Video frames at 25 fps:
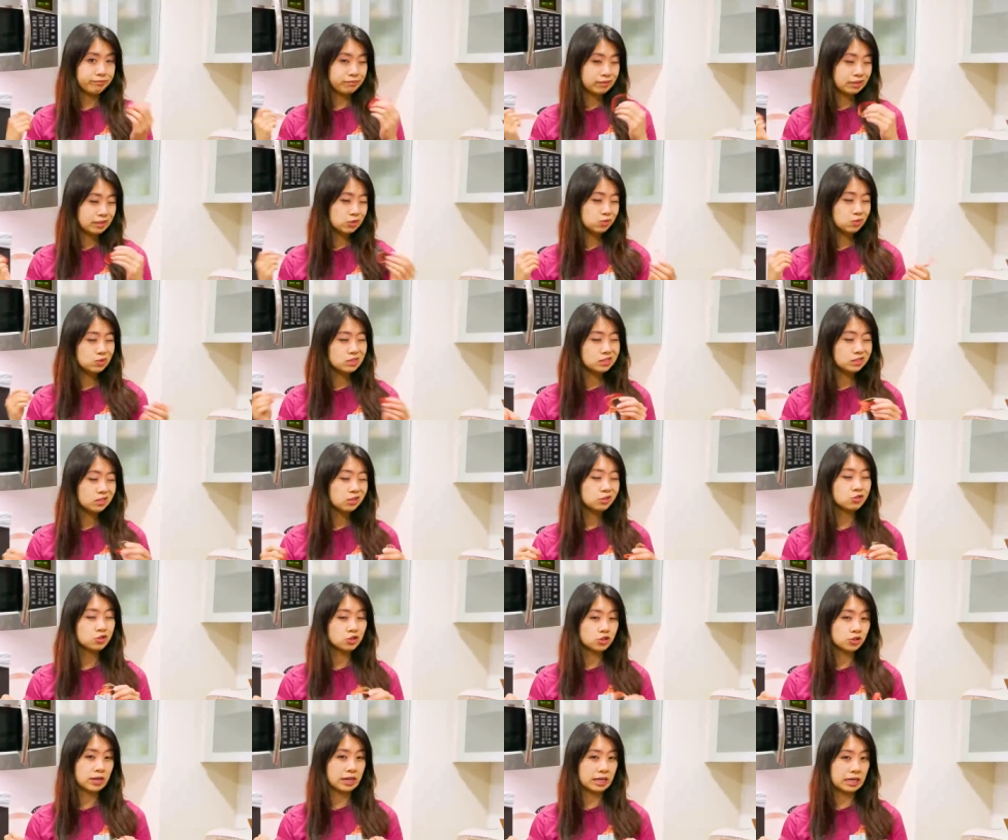This one's a
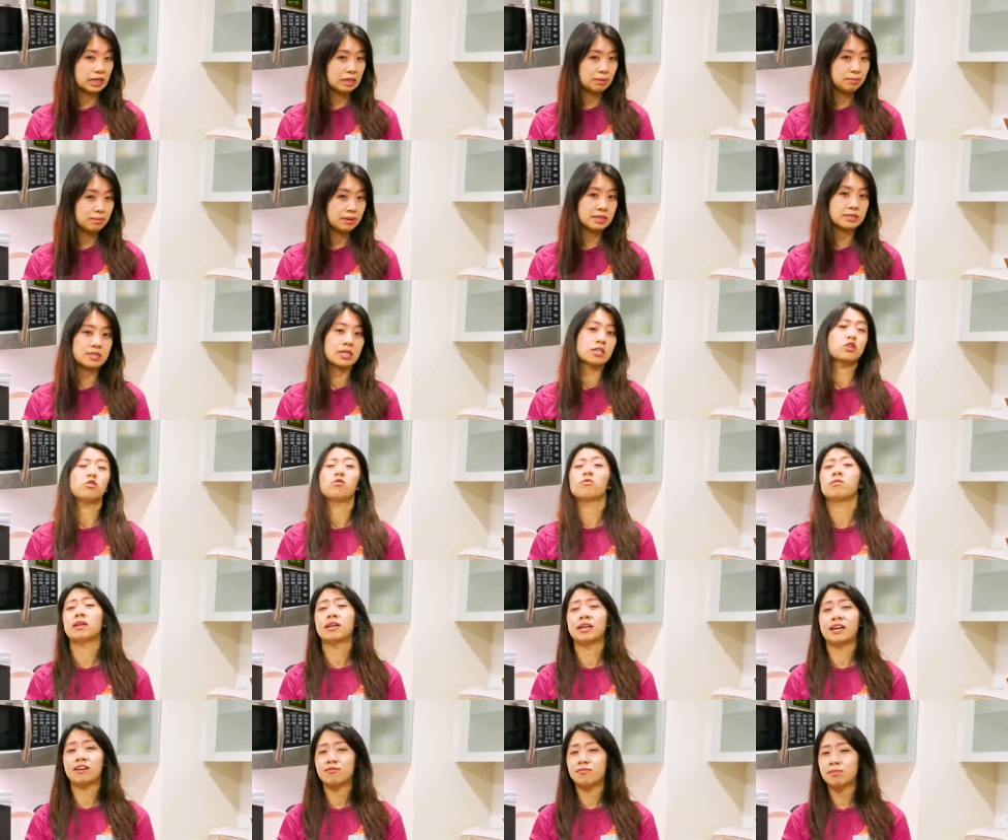little tricky because I don't
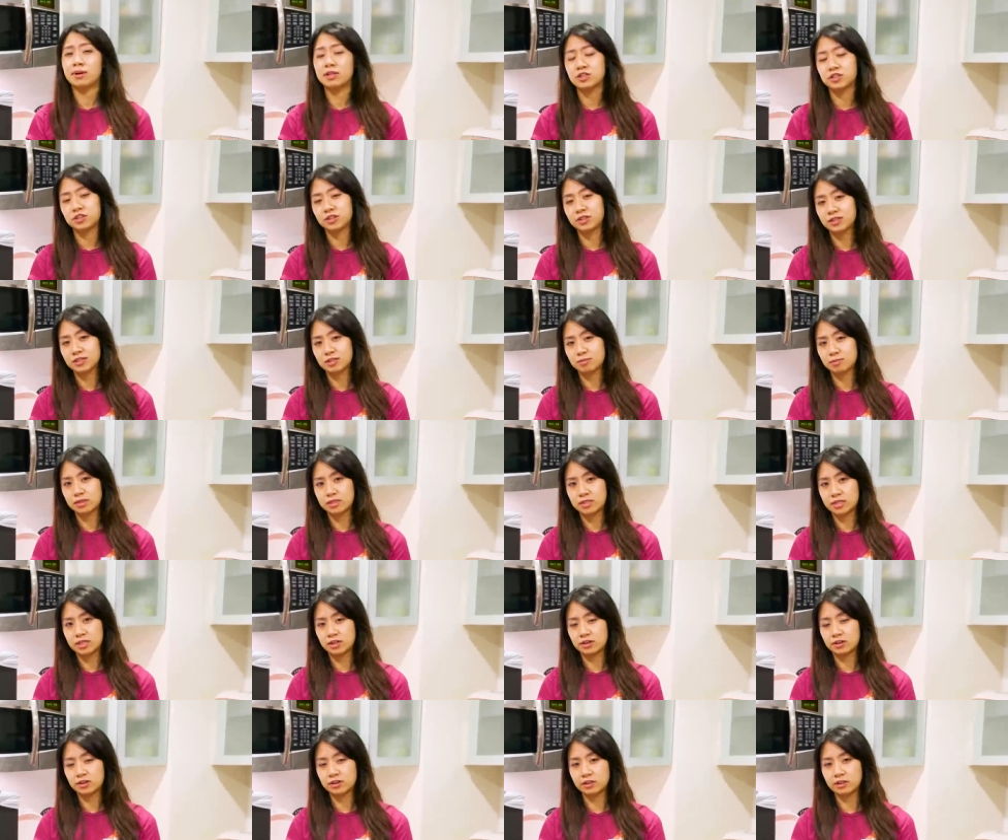think I've mentioned this
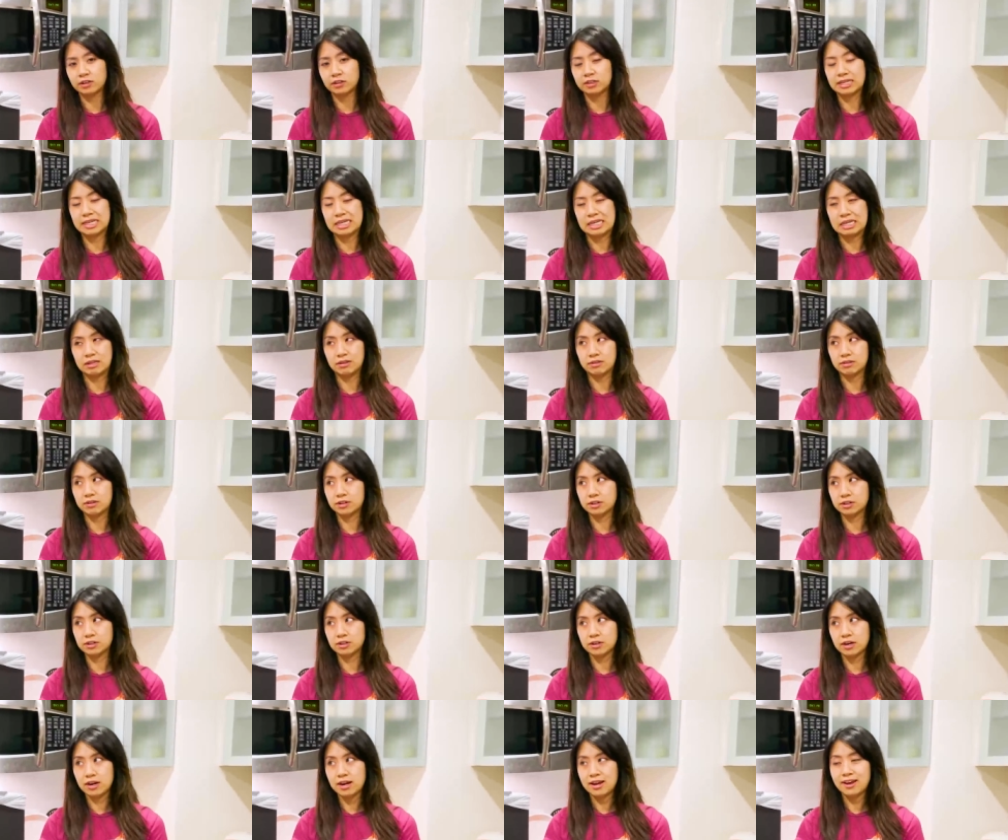material
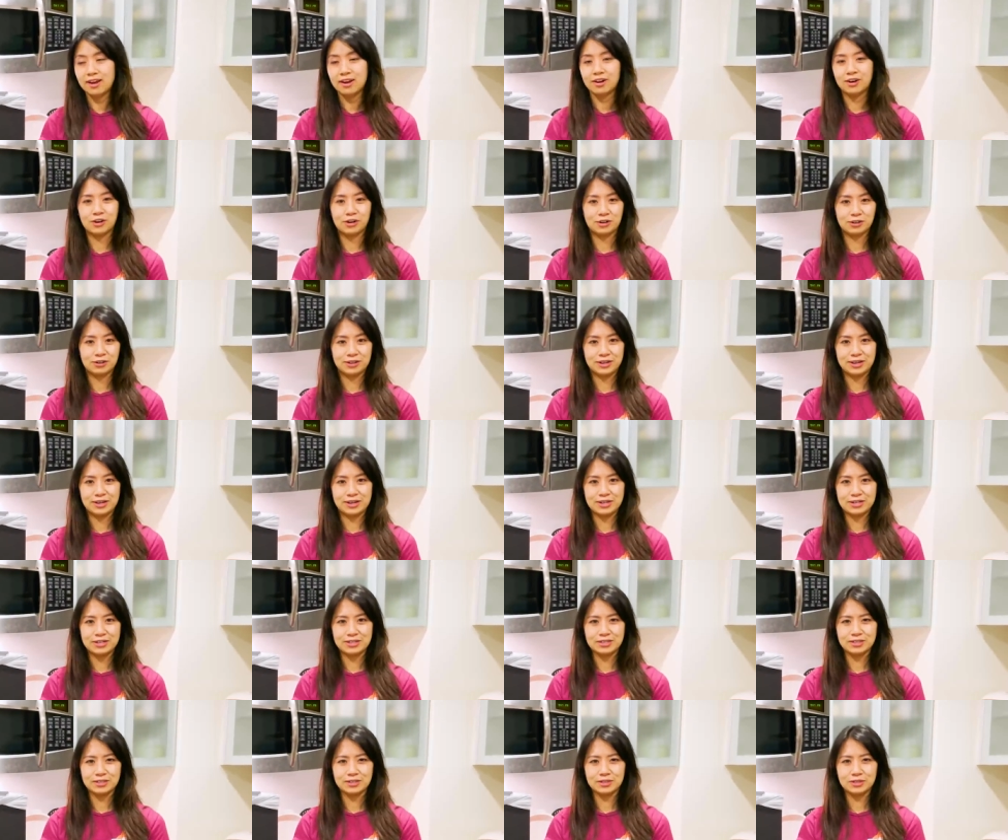either
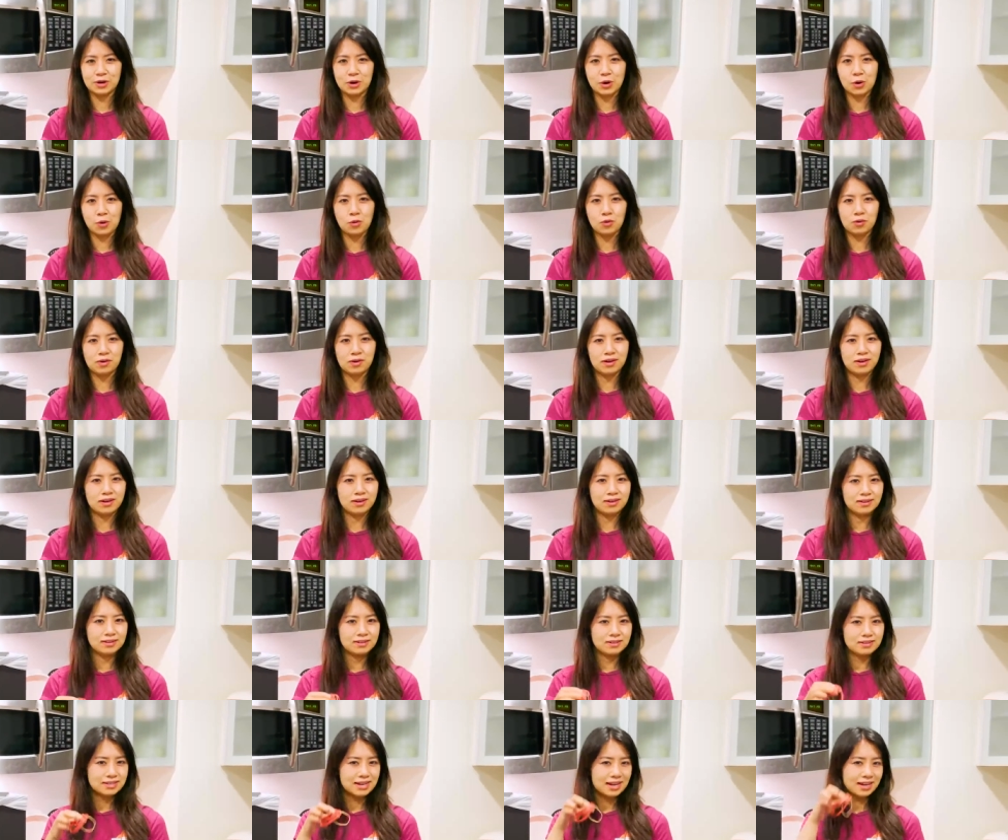earlier, so
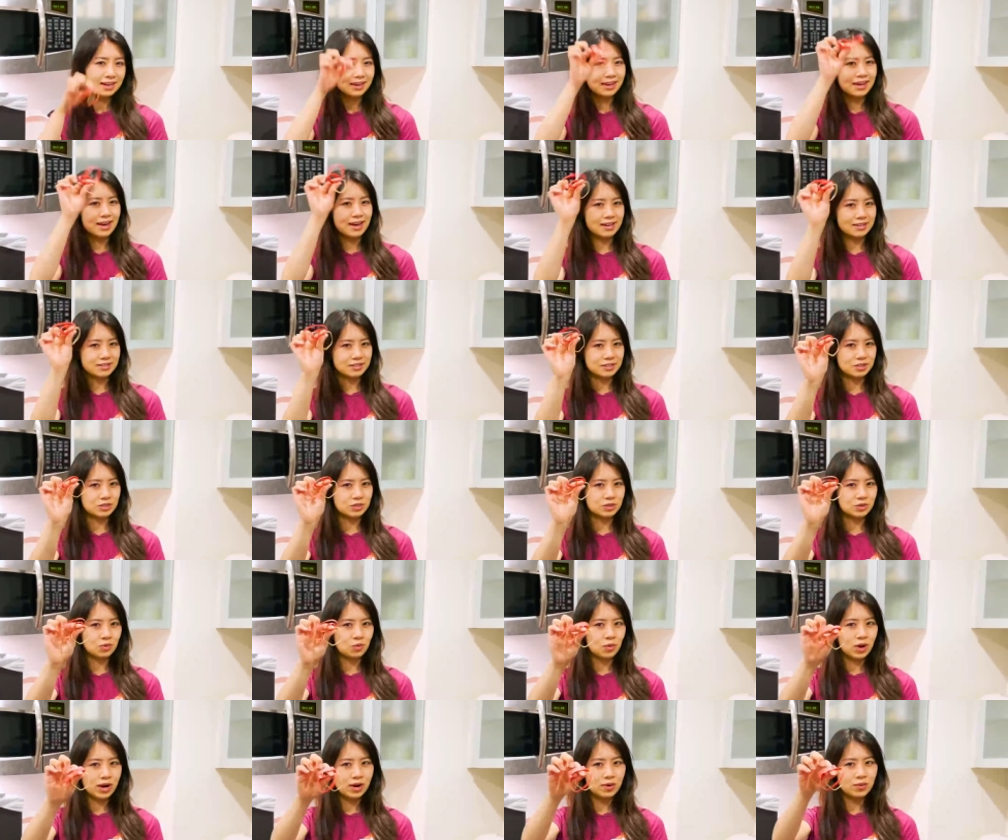take a
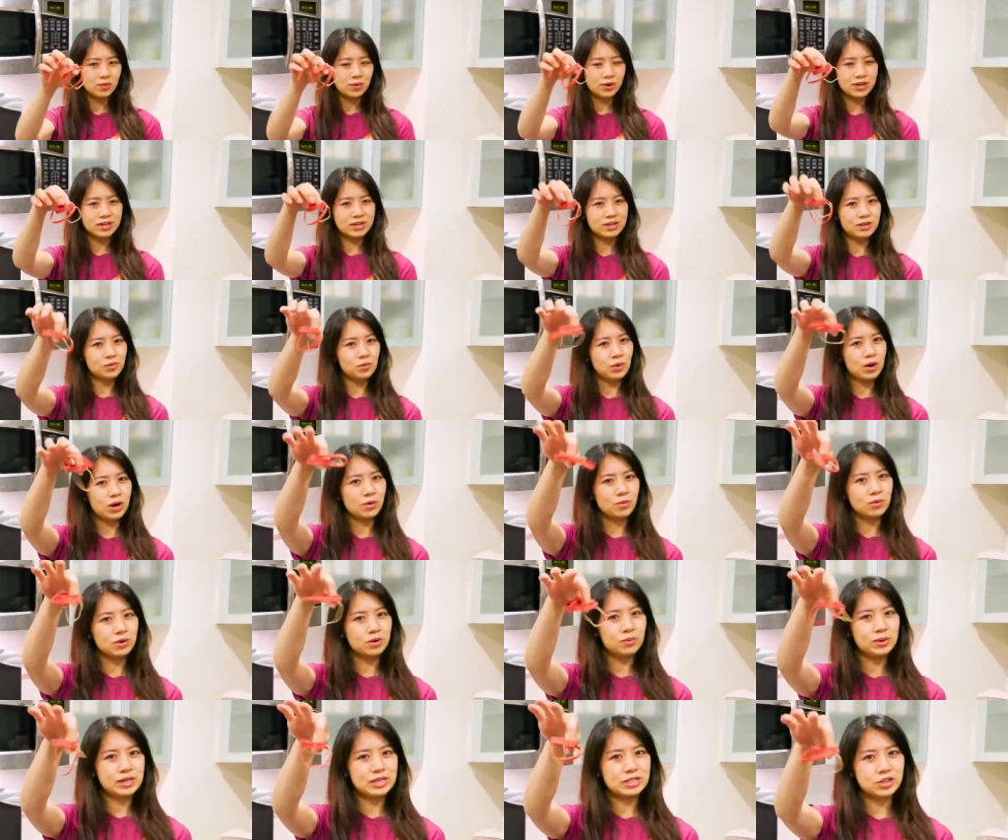guess. Where would, where
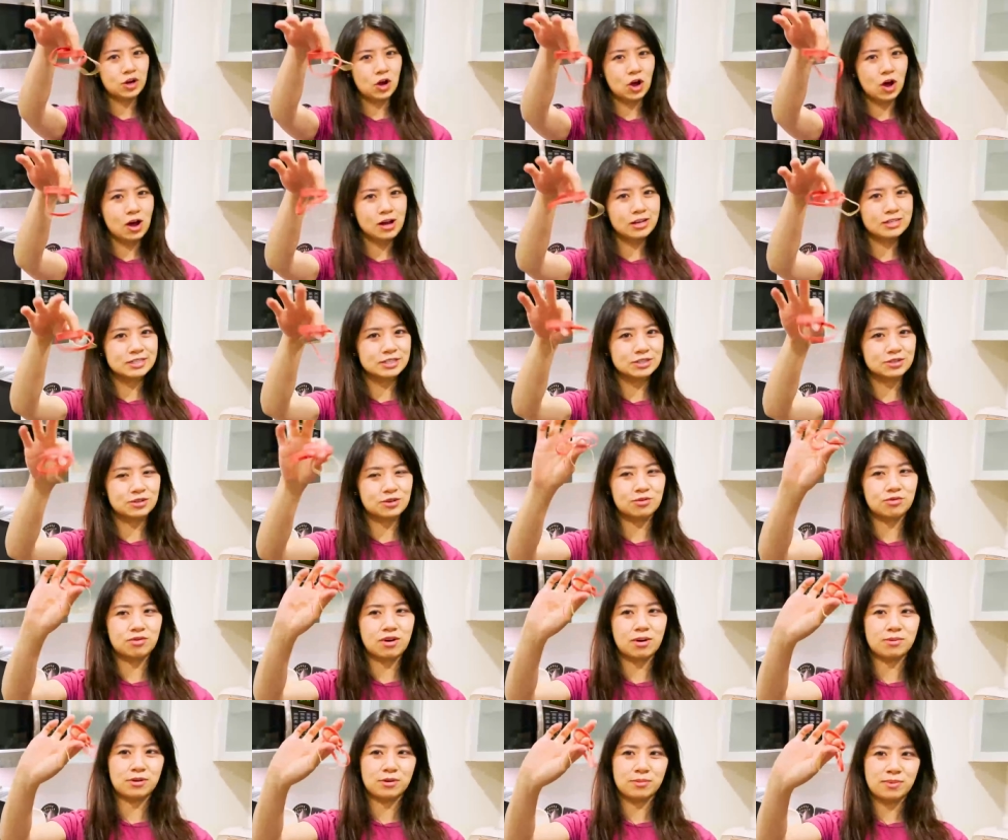would we toss
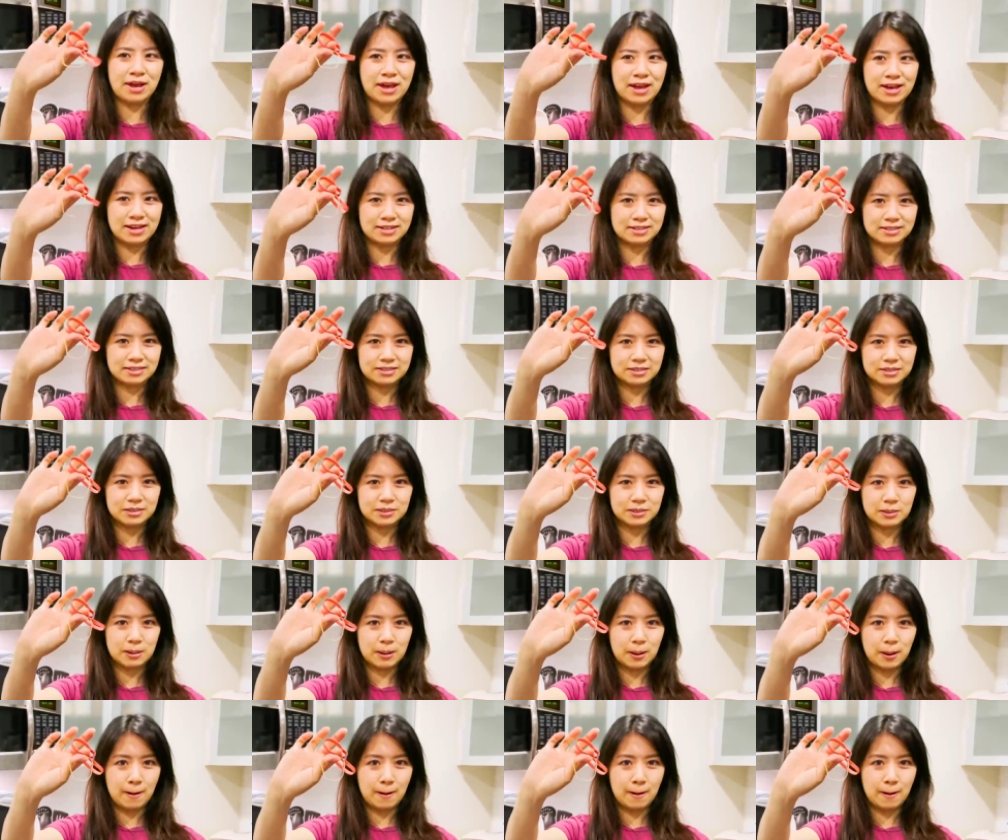rubber bands?